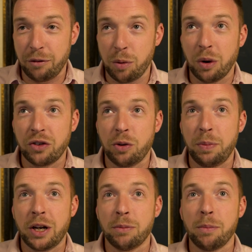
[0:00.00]
want to
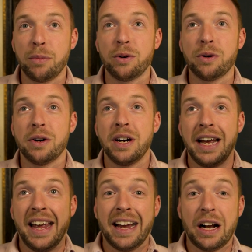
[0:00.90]
become a more
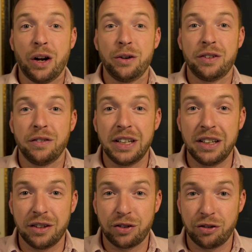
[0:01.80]
inclusive
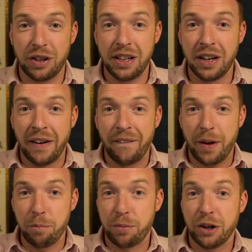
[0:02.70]
industry
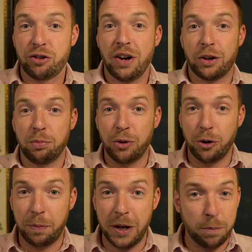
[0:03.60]
and attract
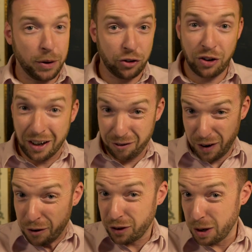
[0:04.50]
more people, attract
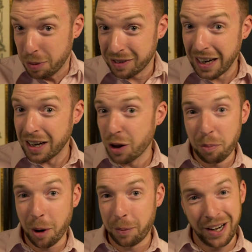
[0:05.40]
50% of the
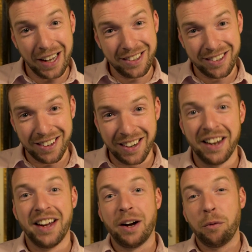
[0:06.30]
population,
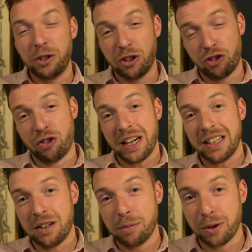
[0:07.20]
we should try
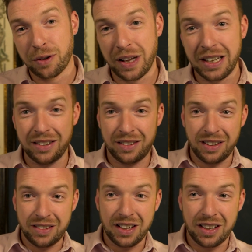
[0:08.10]
and do more things
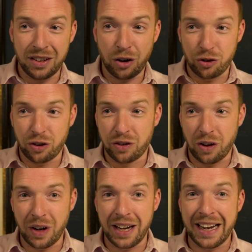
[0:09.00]
that are not just
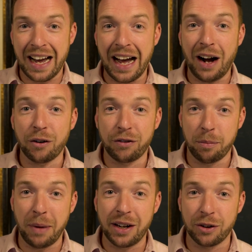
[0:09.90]
so like
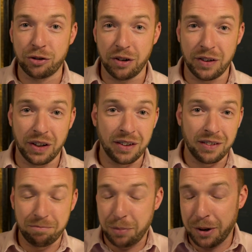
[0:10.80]
alpha male driven.
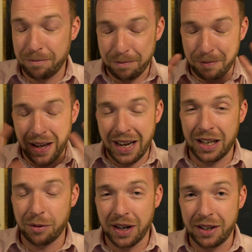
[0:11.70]
But
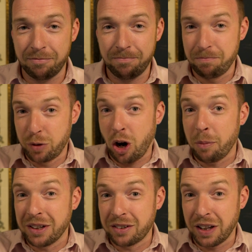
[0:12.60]
anyway,
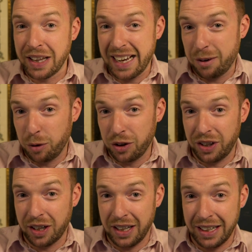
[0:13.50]
comments on that. What
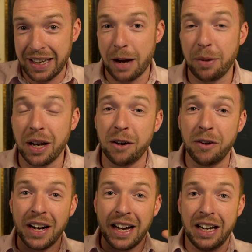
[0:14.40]
do you think? Get
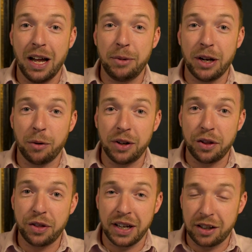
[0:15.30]
below and let me know what
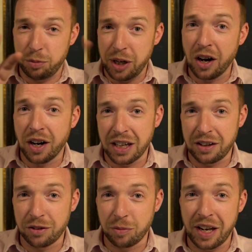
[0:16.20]
you think, because we are going to
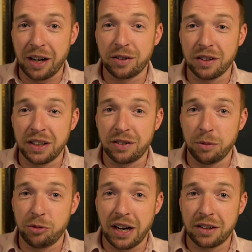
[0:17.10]
do something else on this
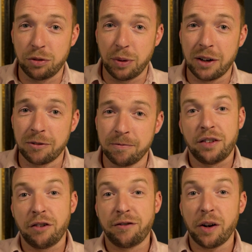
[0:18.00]
subject as well.
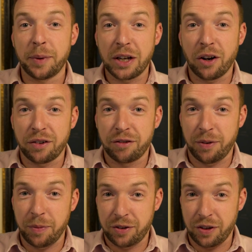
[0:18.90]
So following on
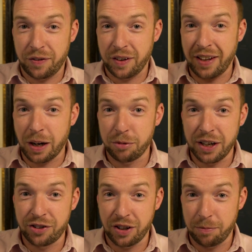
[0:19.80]
from the sort of the
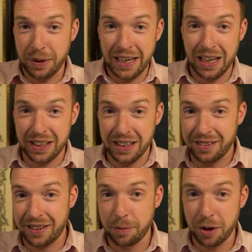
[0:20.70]
celebration of Macallan in
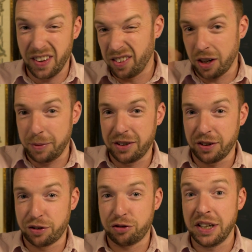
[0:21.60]
cinema, and there's going to be
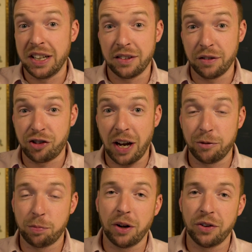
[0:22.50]
sort of screenings of
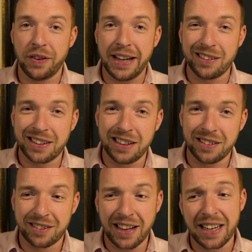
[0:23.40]
James Bond at the
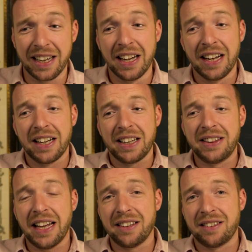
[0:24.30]
Elkies estate,
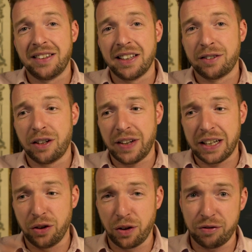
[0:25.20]
there's sort of
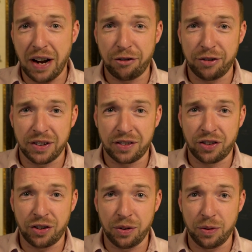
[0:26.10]
like another reference
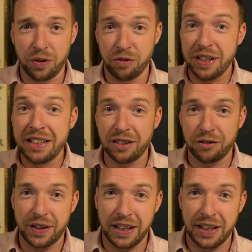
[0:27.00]
to the reason for